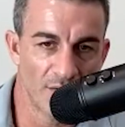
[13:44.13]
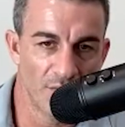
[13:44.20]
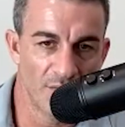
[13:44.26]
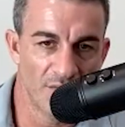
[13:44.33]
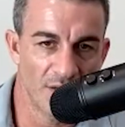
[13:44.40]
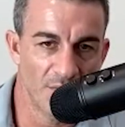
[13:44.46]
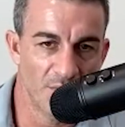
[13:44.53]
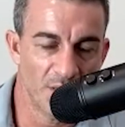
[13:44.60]
We've
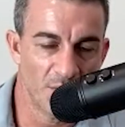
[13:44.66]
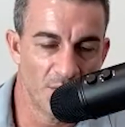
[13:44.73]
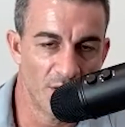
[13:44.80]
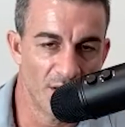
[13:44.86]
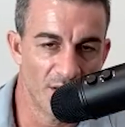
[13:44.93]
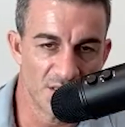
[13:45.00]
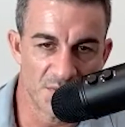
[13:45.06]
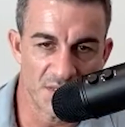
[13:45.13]
done Big
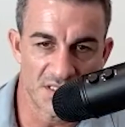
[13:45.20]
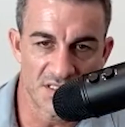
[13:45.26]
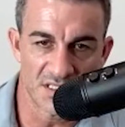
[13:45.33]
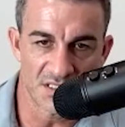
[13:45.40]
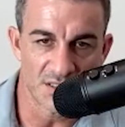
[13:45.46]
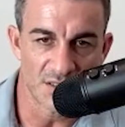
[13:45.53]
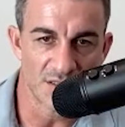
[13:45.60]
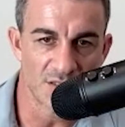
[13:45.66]
Brothers Big
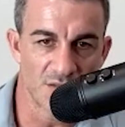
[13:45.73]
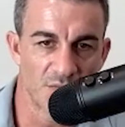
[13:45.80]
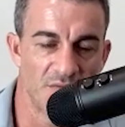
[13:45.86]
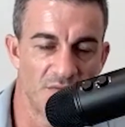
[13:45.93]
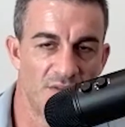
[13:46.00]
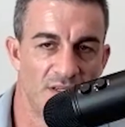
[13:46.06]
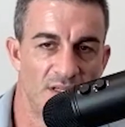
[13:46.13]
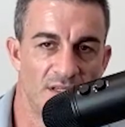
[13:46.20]
Sisters.
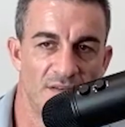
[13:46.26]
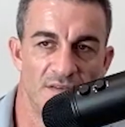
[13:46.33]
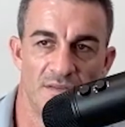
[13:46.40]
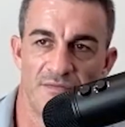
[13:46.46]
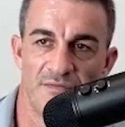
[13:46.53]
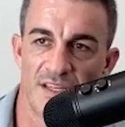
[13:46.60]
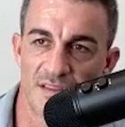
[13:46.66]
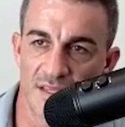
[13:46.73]
We've done
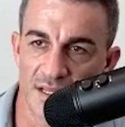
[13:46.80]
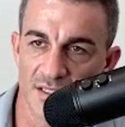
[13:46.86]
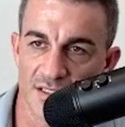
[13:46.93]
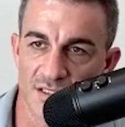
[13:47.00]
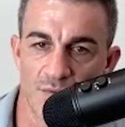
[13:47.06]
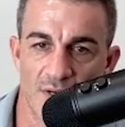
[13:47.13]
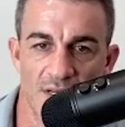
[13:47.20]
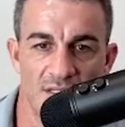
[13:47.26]
Faith
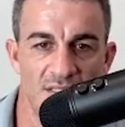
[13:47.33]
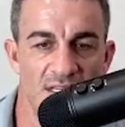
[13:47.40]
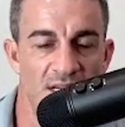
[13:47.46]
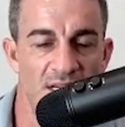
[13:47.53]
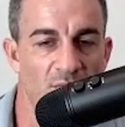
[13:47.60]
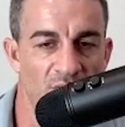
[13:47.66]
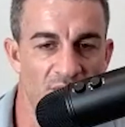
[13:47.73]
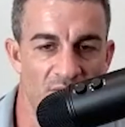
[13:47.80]
House around
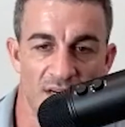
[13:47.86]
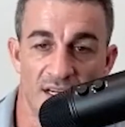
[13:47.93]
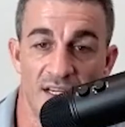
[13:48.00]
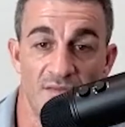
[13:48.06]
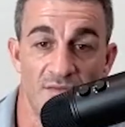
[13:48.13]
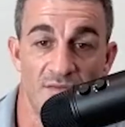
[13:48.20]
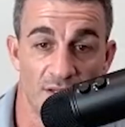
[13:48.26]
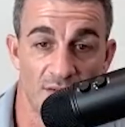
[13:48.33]
town. We've done a
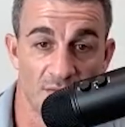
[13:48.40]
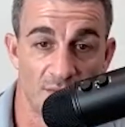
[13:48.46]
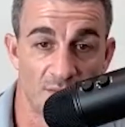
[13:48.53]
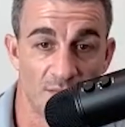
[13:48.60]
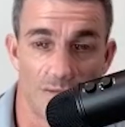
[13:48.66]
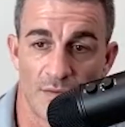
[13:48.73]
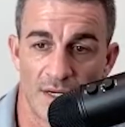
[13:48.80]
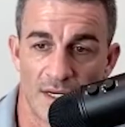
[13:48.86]
handful of
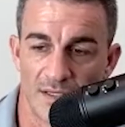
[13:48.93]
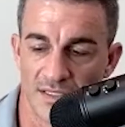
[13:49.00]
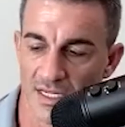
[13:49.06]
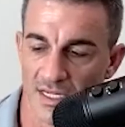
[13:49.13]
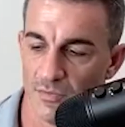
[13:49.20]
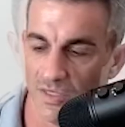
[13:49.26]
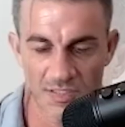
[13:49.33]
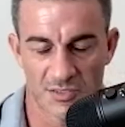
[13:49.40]
them around
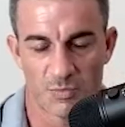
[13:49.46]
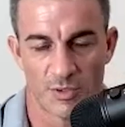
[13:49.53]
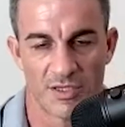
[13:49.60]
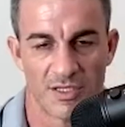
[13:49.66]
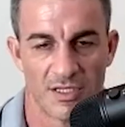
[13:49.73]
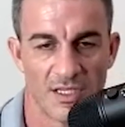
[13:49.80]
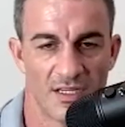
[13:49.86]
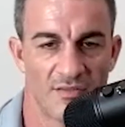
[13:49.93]
town to spread
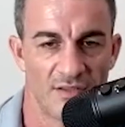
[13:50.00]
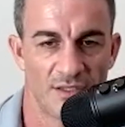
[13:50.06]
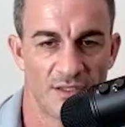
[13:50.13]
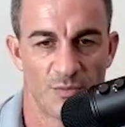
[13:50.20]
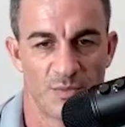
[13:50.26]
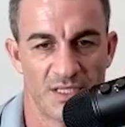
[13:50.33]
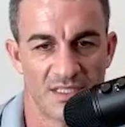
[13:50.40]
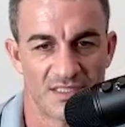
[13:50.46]
the love a
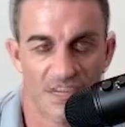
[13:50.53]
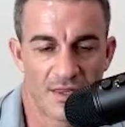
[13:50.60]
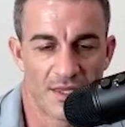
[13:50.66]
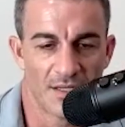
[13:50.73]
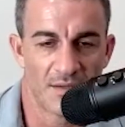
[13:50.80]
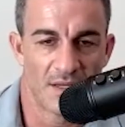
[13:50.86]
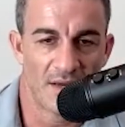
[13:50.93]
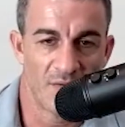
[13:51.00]
little bit. I
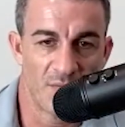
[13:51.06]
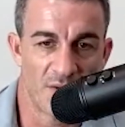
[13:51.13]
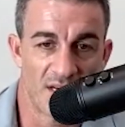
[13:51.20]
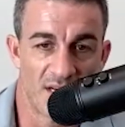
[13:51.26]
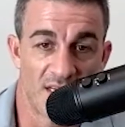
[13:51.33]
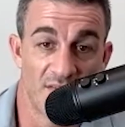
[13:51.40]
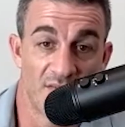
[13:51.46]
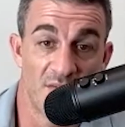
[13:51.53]
think
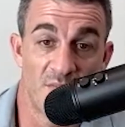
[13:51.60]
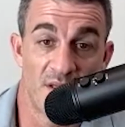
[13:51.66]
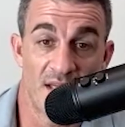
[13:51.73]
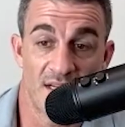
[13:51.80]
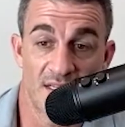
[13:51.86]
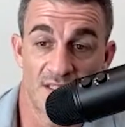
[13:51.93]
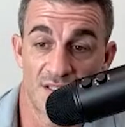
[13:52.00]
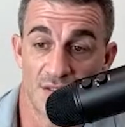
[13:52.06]
everybody giving
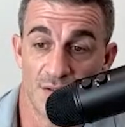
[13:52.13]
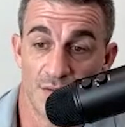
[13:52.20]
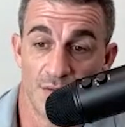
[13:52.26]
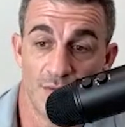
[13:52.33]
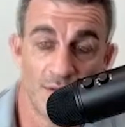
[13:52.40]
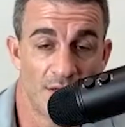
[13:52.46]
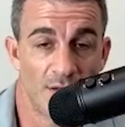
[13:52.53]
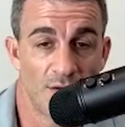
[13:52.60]
back
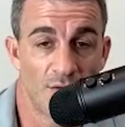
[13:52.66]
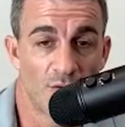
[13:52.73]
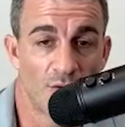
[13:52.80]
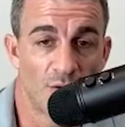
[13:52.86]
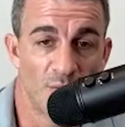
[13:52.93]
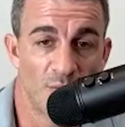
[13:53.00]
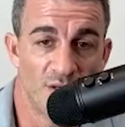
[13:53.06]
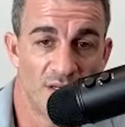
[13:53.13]
to their local
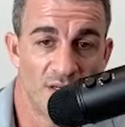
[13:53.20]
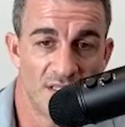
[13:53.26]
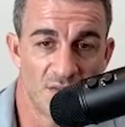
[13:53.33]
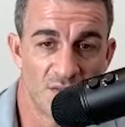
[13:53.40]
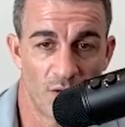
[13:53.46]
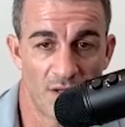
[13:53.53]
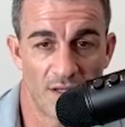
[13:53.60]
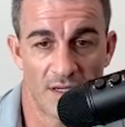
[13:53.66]
communities
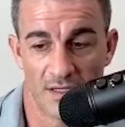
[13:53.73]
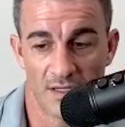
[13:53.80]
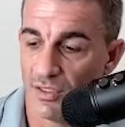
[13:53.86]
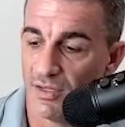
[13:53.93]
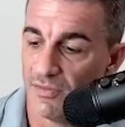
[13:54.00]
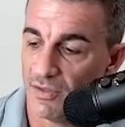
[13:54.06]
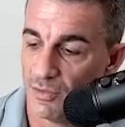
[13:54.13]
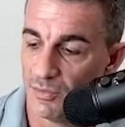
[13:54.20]
where they
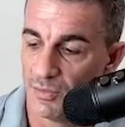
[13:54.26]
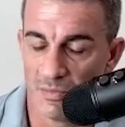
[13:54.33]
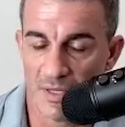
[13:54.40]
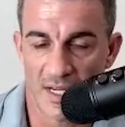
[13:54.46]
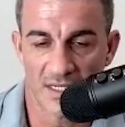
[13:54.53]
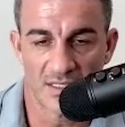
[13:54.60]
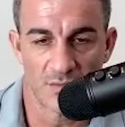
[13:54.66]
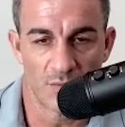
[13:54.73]
give a little bit
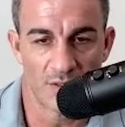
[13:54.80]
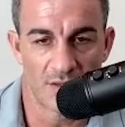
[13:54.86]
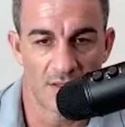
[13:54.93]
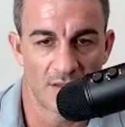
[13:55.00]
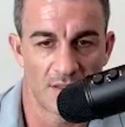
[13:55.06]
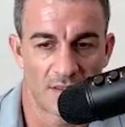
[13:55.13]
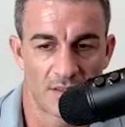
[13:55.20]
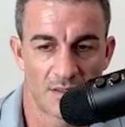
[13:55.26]
back to what
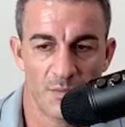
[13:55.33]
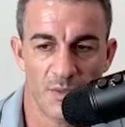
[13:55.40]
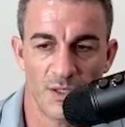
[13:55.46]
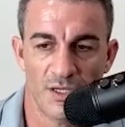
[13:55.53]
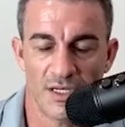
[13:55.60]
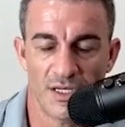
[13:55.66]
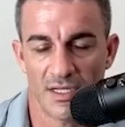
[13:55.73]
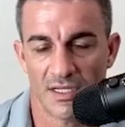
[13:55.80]
the
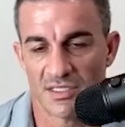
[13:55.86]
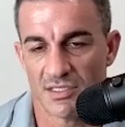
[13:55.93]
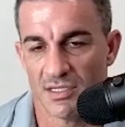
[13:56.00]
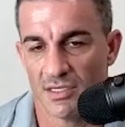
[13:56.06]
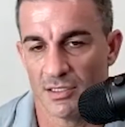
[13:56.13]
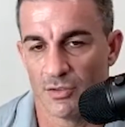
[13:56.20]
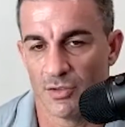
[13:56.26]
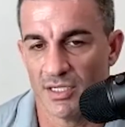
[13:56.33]
community that's
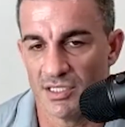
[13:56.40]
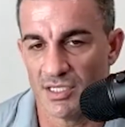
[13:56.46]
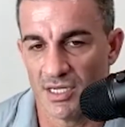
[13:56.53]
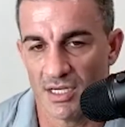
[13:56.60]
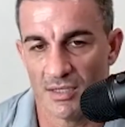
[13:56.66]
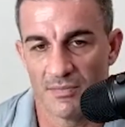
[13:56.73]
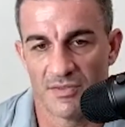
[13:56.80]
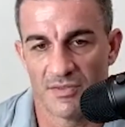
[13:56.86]
done a great
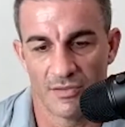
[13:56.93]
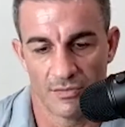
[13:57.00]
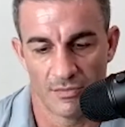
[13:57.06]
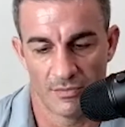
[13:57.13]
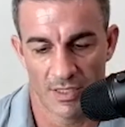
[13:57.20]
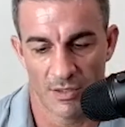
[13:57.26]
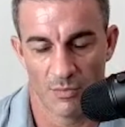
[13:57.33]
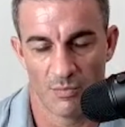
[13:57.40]
job to
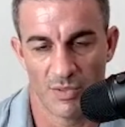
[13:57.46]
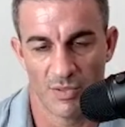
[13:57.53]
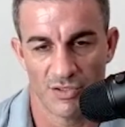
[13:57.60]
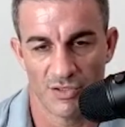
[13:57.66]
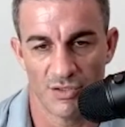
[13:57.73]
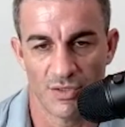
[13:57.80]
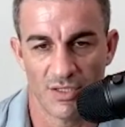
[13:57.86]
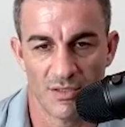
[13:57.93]
help build
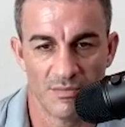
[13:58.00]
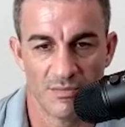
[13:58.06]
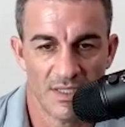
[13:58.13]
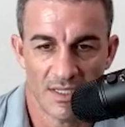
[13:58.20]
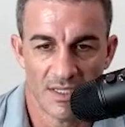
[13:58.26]
you up.